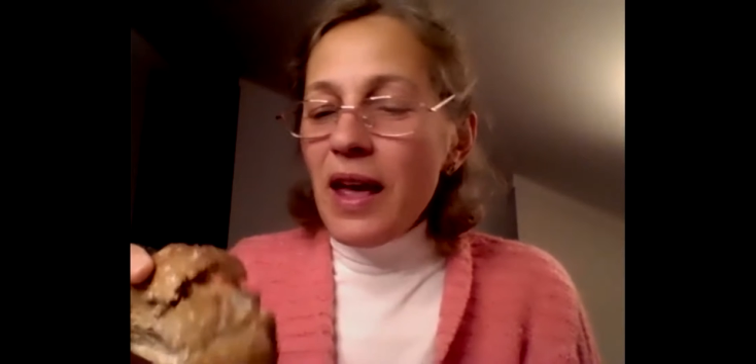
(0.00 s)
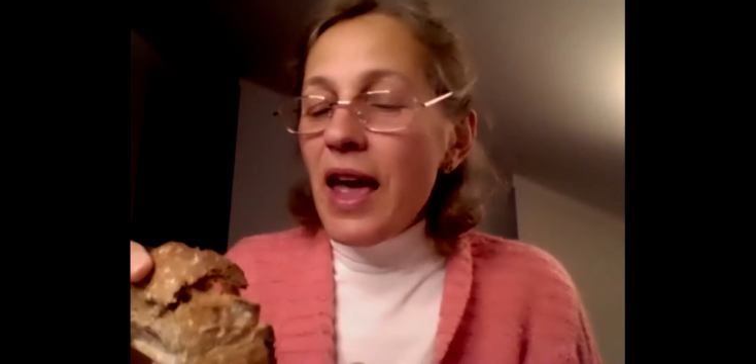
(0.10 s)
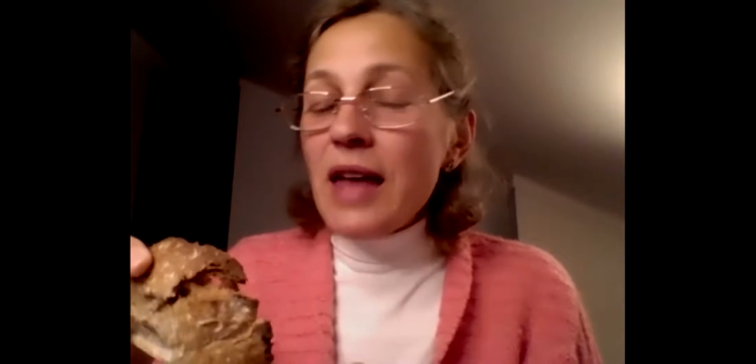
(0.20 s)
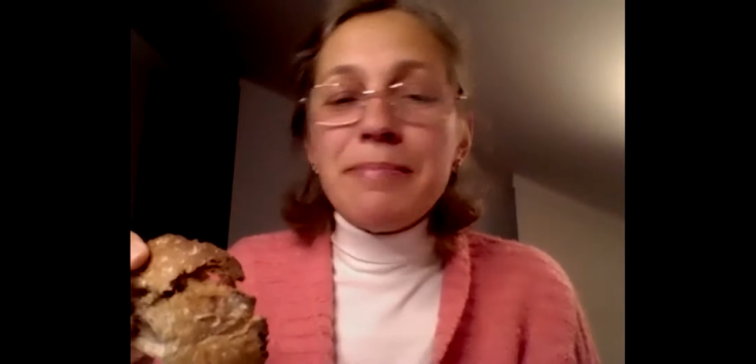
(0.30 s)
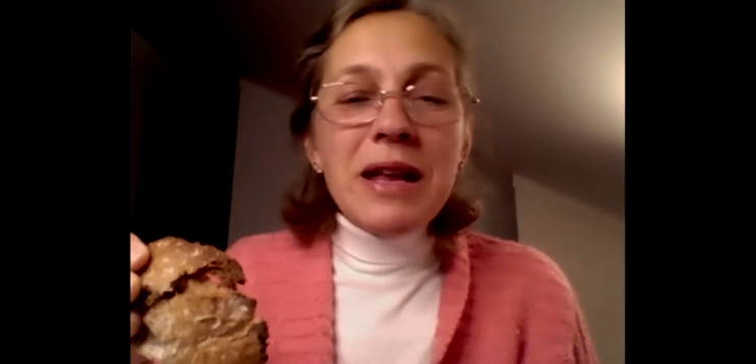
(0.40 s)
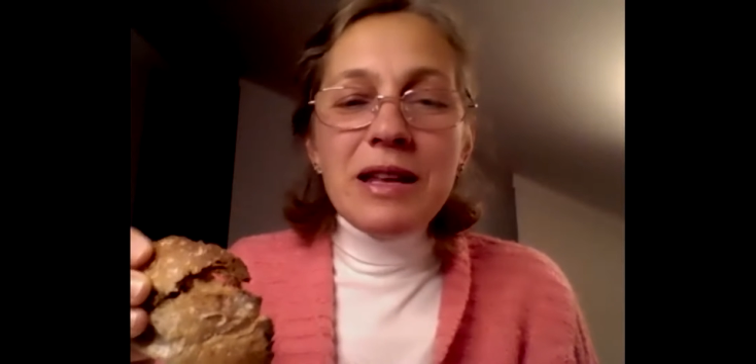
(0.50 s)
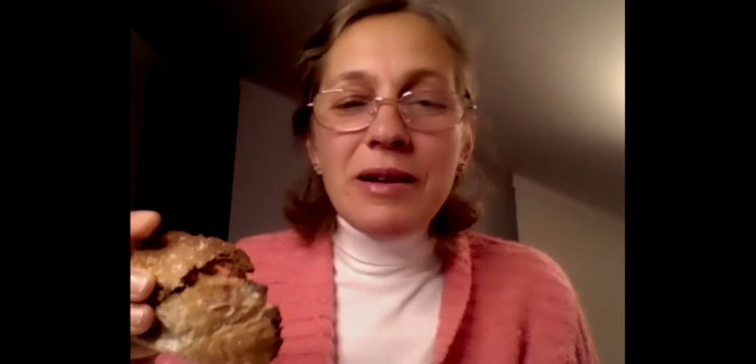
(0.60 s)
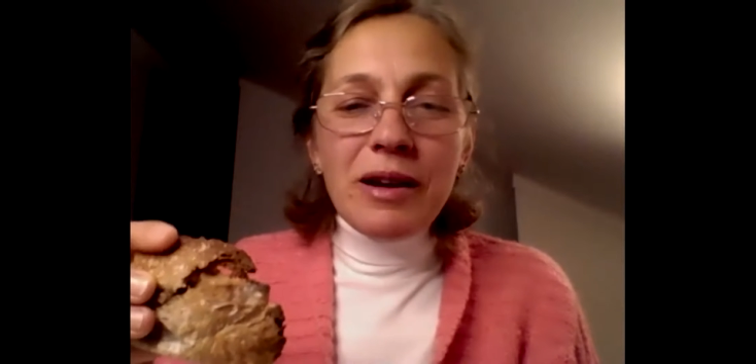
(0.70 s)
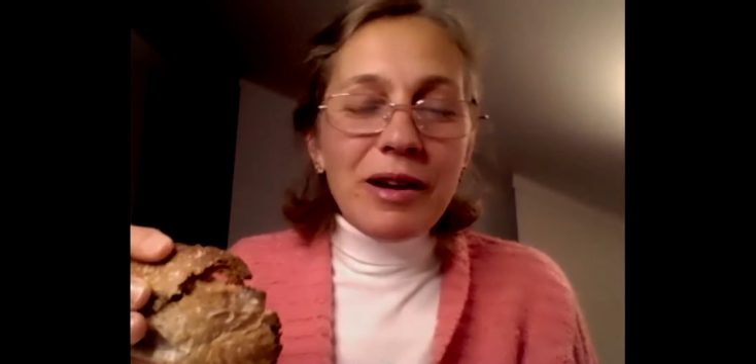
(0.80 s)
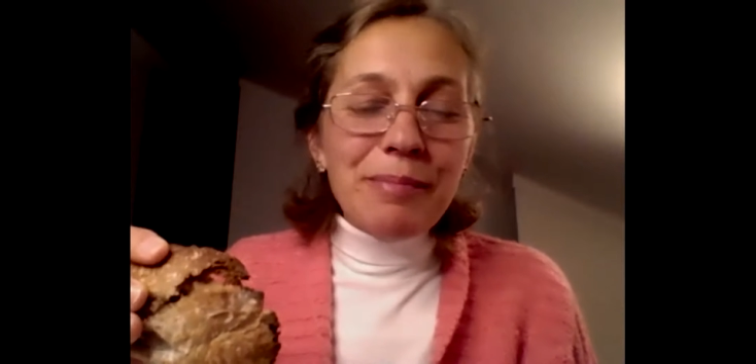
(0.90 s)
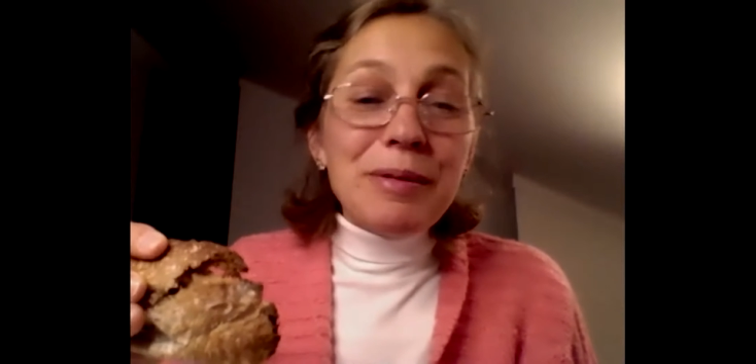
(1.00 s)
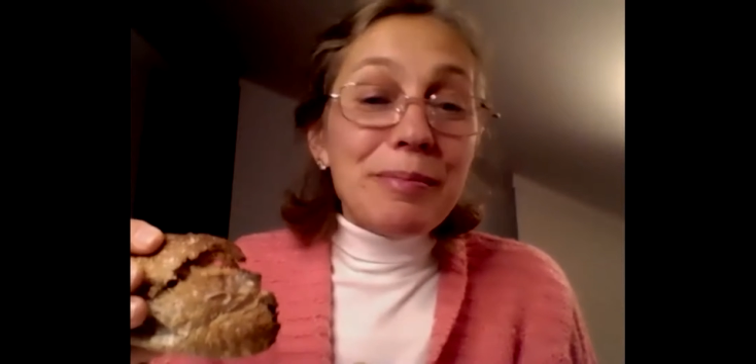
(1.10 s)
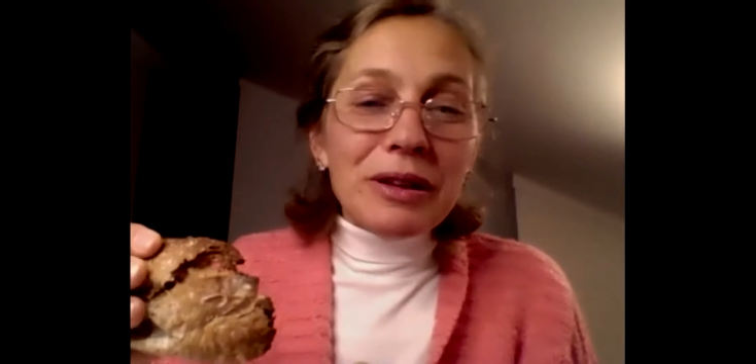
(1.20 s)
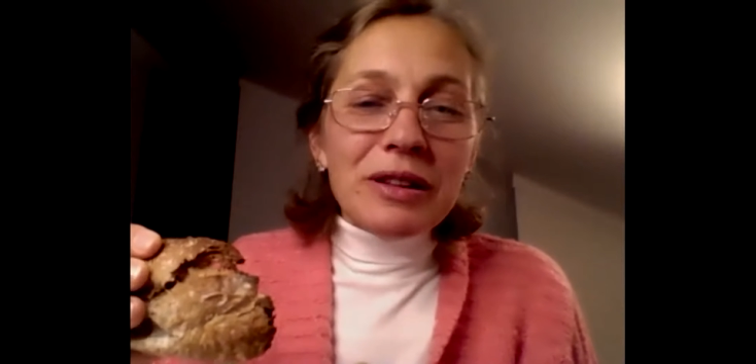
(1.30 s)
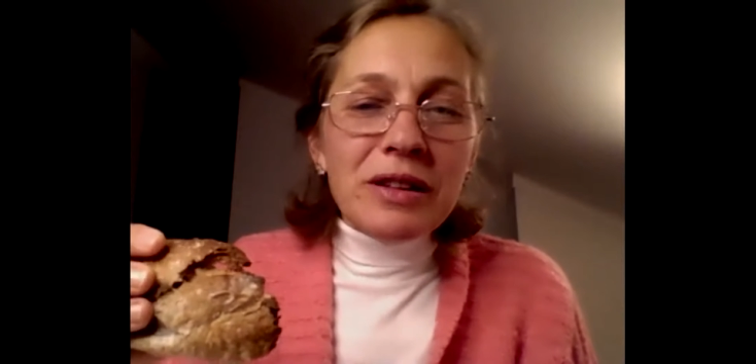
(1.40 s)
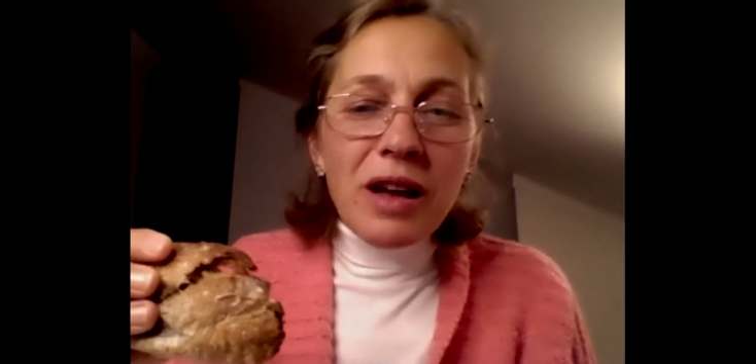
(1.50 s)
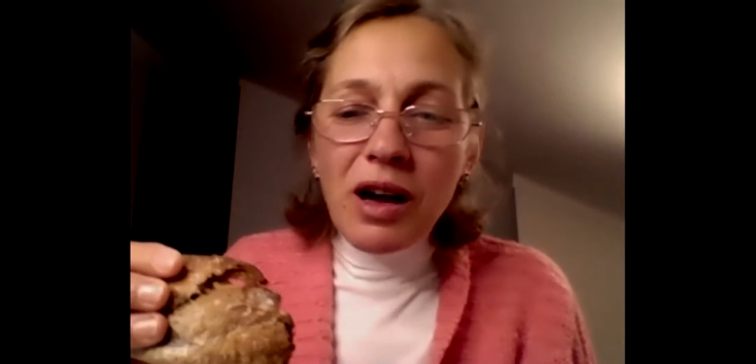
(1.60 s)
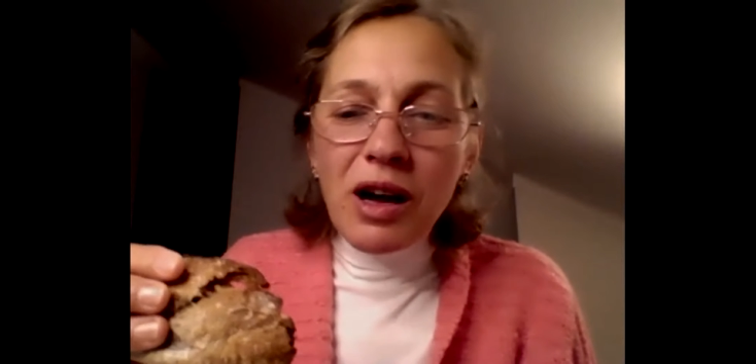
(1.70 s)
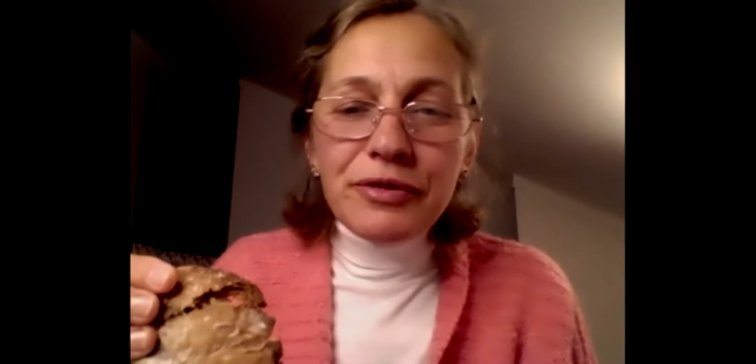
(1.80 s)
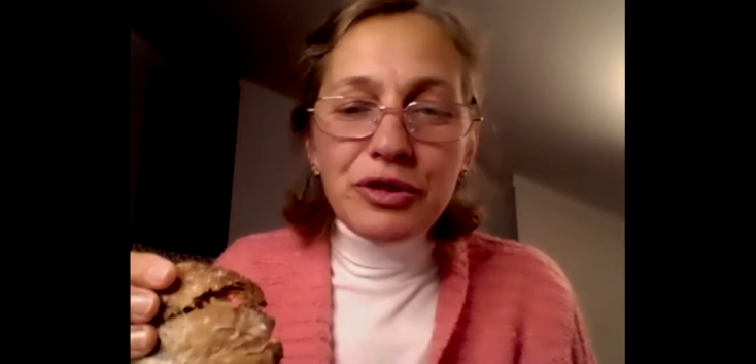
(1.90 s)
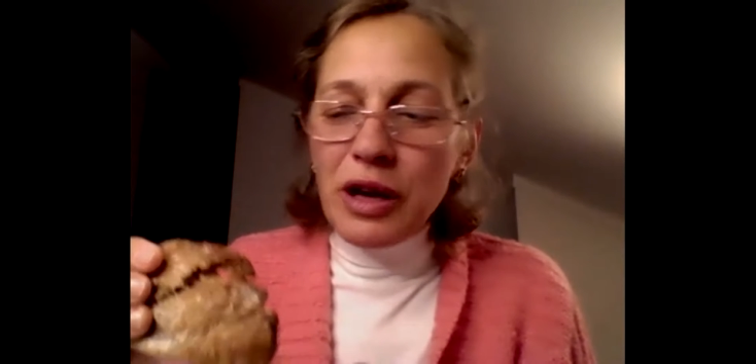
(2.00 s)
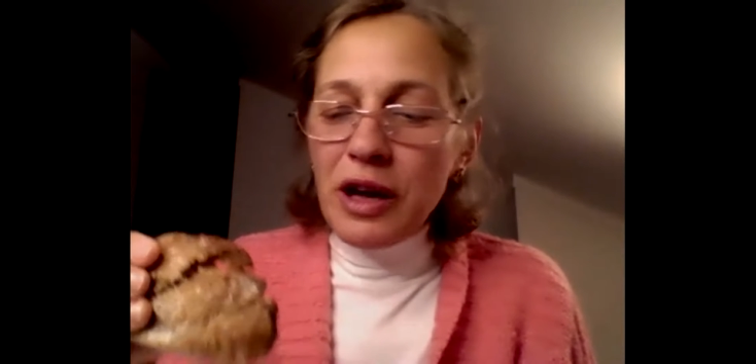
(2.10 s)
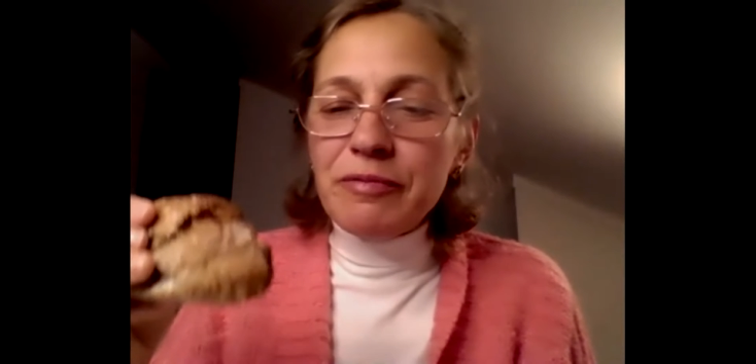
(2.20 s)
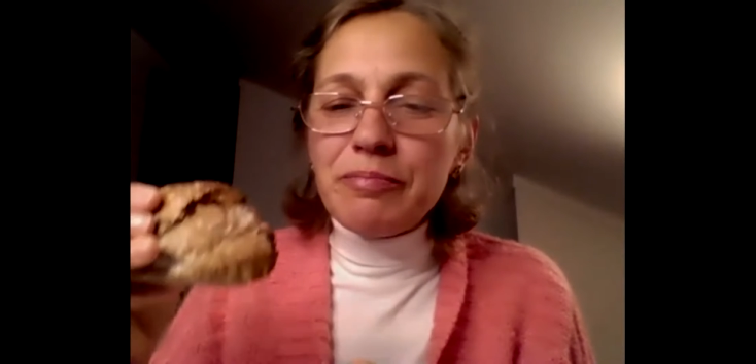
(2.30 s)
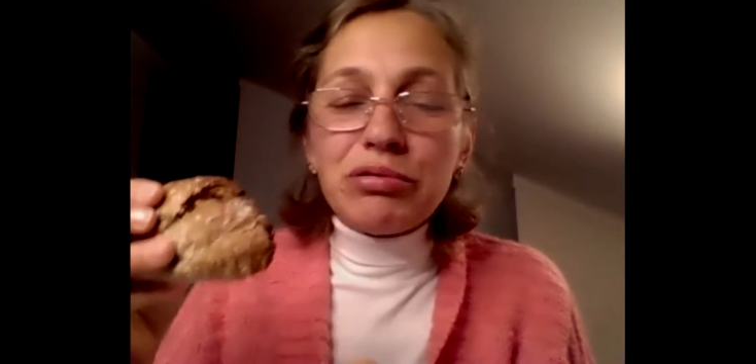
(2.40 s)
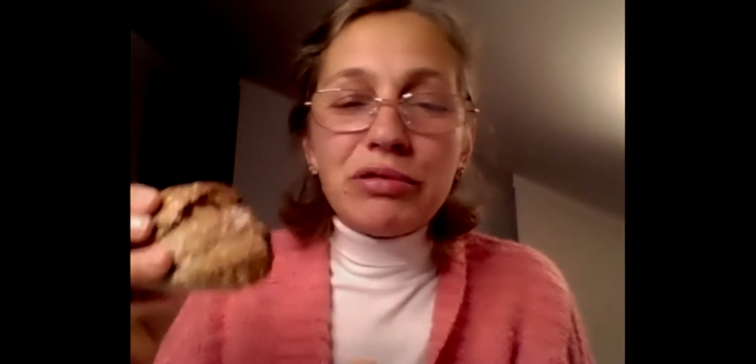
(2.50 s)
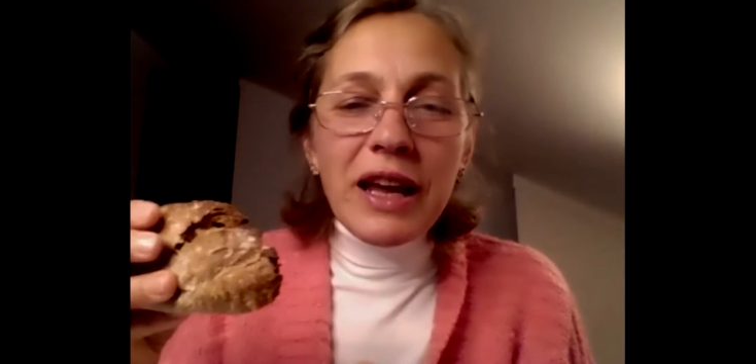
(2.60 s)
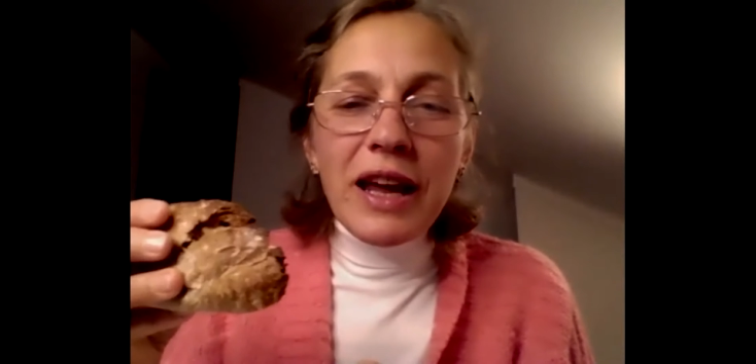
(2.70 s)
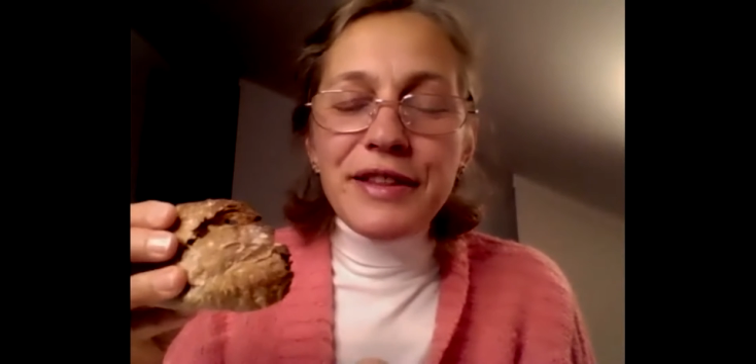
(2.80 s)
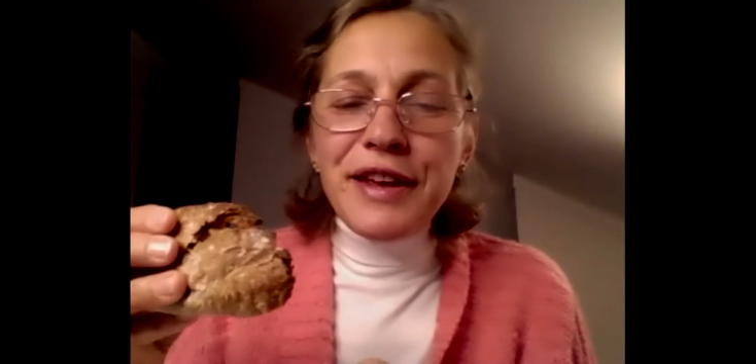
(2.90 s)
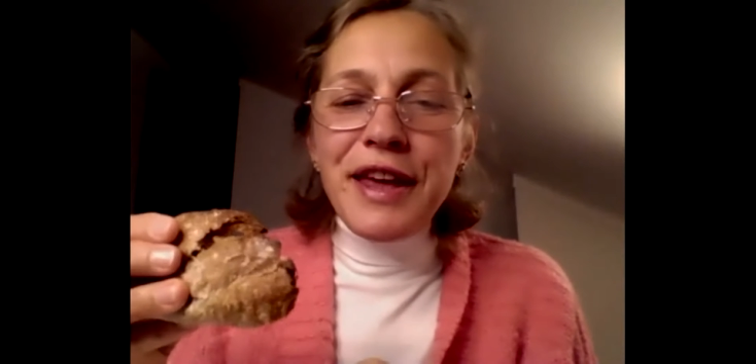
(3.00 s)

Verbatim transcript: And many uh, people love to have bread